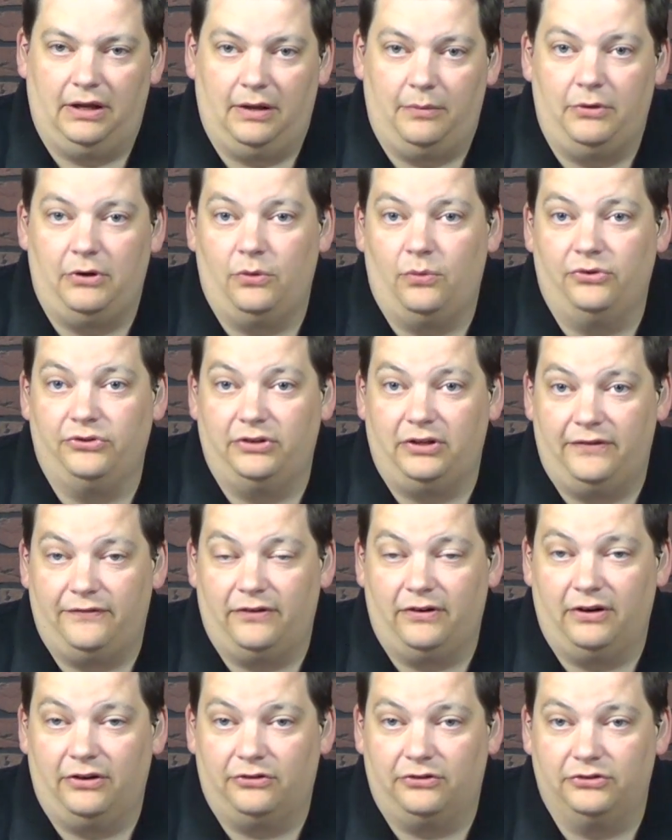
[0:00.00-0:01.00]
I mean, it wasn't
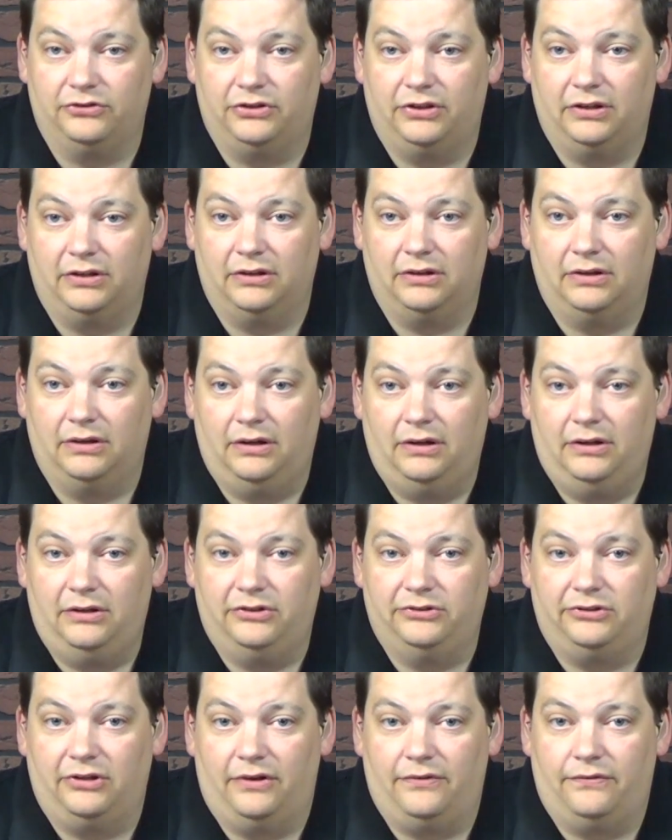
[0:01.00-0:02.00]
very interesting
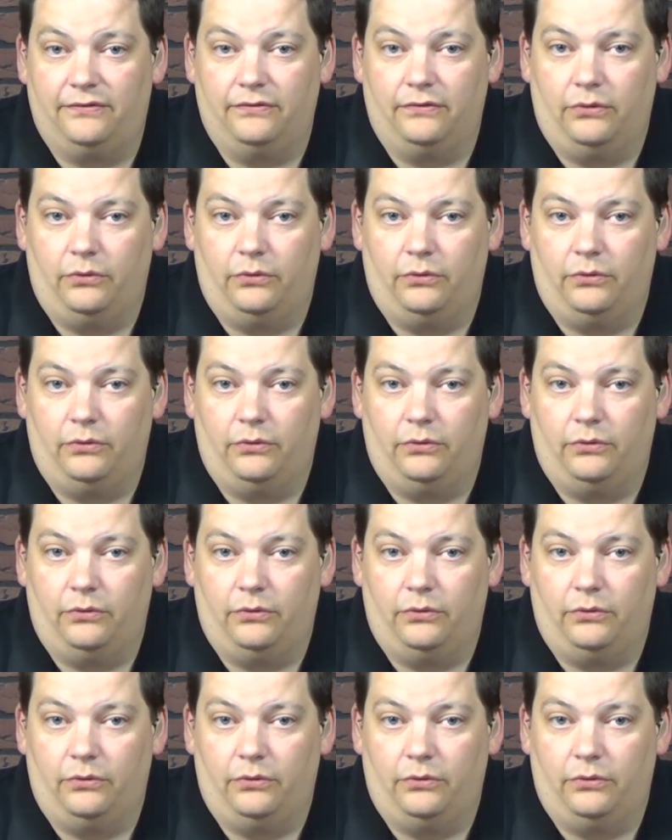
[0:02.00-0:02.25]
stuff